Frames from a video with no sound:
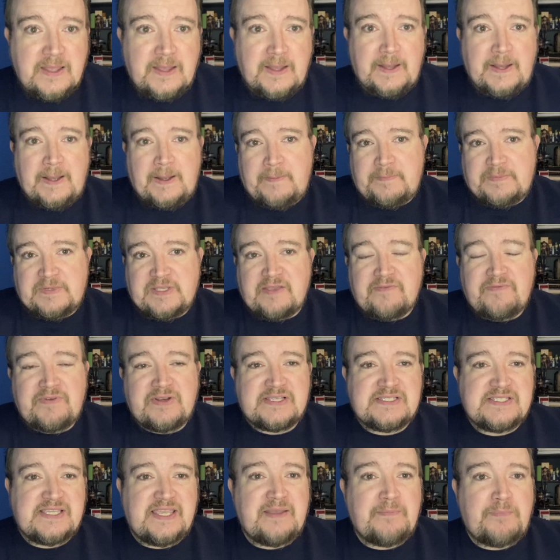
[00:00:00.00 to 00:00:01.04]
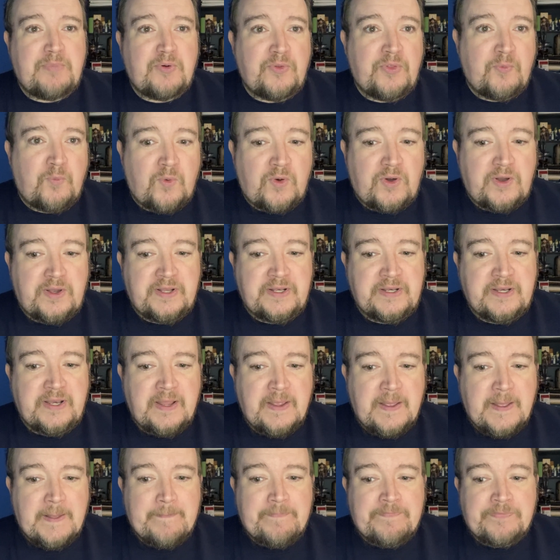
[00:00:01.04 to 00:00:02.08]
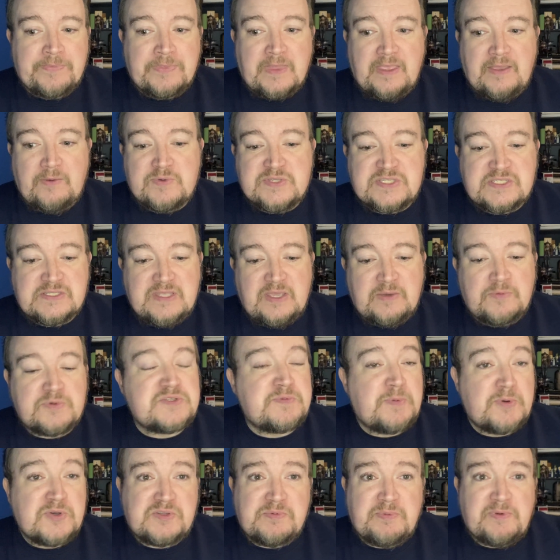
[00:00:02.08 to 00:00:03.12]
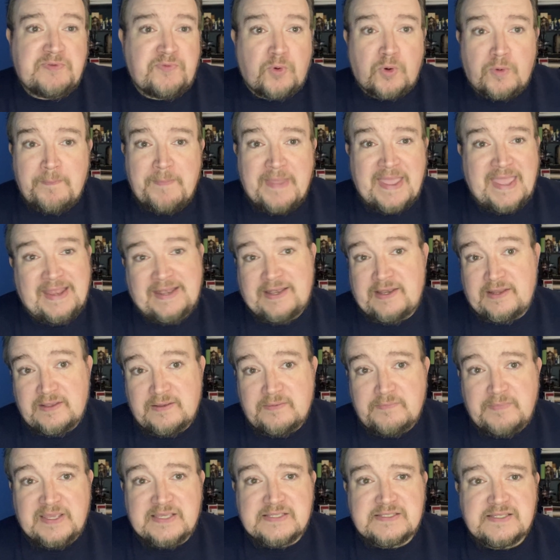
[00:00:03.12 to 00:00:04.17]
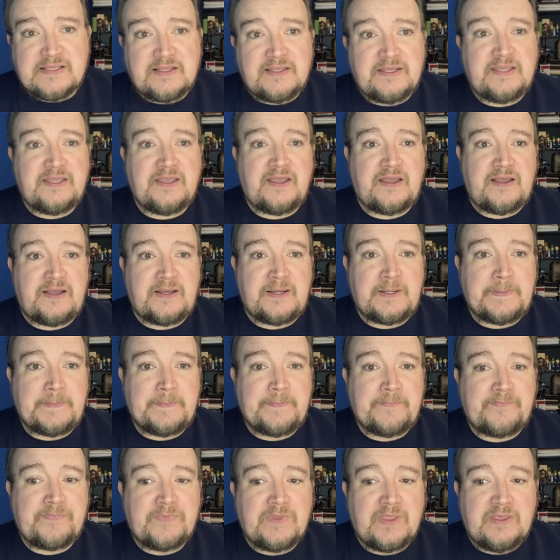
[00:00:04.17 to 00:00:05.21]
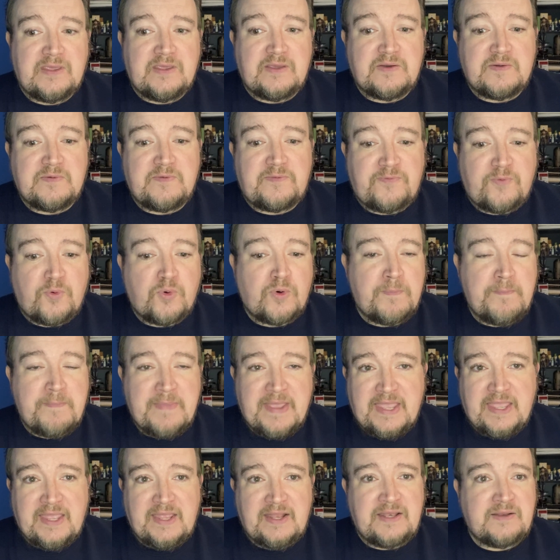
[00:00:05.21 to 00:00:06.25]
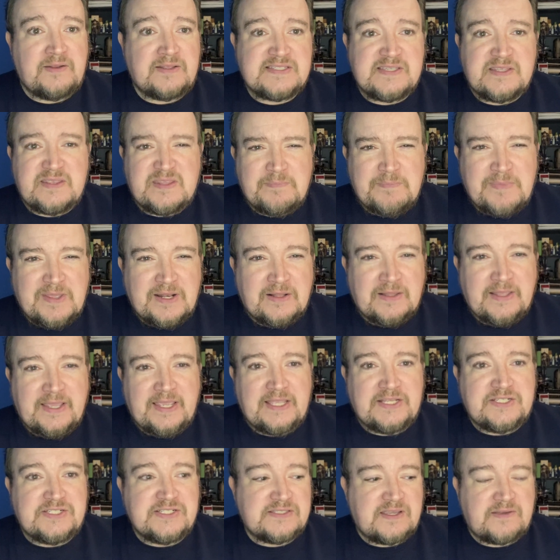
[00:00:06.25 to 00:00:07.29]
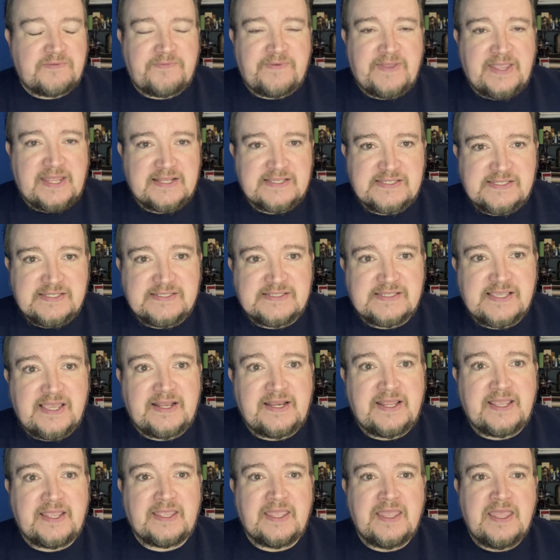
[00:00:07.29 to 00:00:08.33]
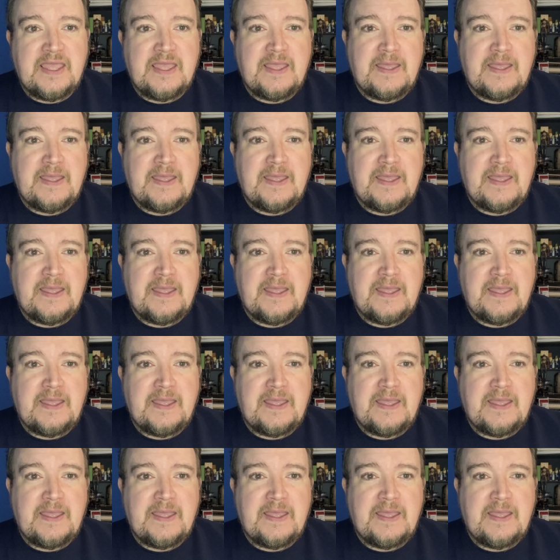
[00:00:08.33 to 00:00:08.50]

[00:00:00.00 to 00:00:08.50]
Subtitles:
To give an example, the one was supposed to be 4 men, basically 4 men. It's in the Middle Ages, like a fantasy setting.